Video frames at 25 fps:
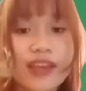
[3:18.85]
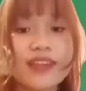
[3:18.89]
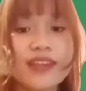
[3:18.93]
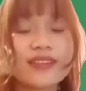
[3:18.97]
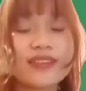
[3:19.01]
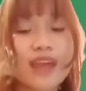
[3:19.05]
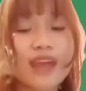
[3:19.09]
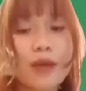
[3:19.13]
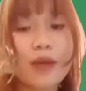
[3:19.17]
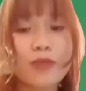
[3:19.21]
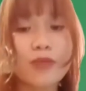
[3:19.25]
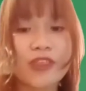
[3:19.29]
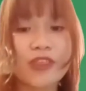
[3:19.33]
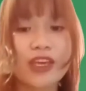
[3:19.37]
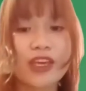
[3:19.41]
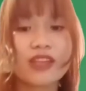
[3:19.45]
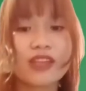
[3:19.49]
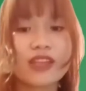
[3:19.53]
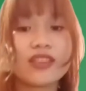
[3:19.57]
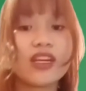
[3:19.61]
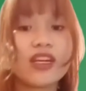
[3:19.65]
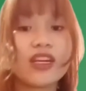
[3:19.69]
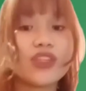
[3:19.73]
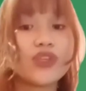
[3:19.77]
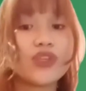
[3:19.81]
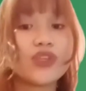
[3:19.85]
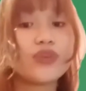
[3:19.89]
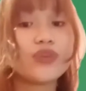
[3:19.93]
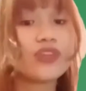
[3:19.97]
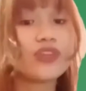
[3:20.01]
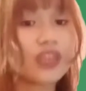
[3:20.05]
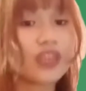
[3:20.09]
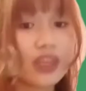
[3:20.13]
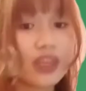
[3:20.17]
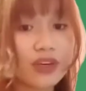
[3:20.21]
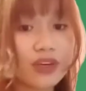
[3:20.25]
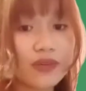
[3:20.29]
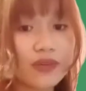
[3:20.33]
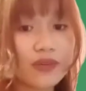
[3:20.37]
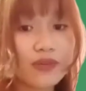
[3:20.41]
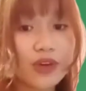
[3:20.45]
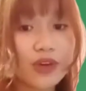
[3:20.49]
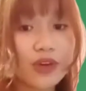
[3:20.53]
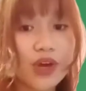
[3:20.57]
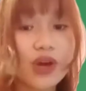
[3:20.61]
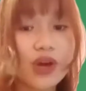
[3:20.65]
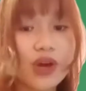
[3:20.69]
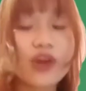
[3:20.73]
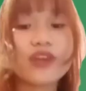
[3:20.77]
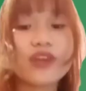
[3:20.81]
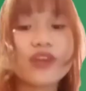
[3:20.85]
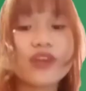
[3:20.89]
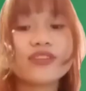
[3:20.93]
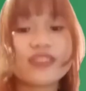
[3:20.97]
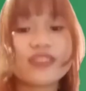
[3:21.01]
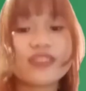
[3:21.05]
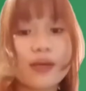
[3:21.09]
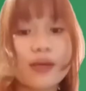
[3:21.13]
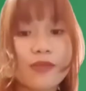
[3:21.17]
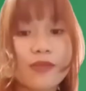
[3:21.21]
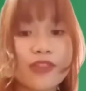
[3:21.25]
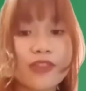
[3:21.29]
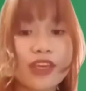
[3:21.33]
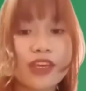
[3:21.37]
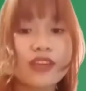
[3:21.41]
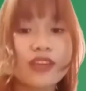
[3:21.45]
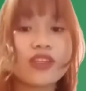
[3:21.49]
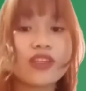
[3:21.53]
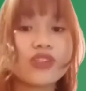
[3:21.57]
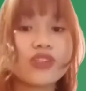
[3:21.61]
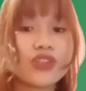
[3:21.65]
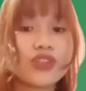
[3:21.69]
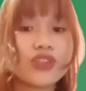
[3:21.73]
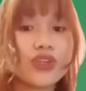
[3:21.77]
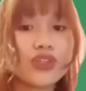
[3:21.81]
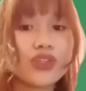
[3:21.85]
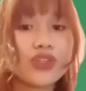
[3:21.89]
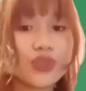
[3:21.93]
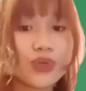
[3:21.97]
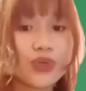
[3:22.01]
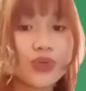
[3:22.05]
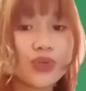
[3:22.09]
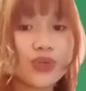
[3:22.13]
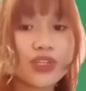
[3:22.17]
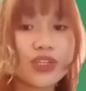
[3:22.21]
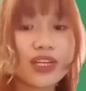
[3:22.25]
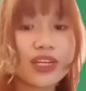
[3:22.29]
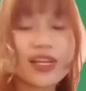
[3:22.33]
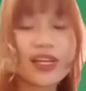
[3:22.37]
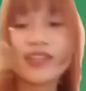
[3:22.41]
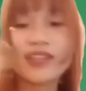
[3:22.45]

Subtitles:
is something that you give or something that you do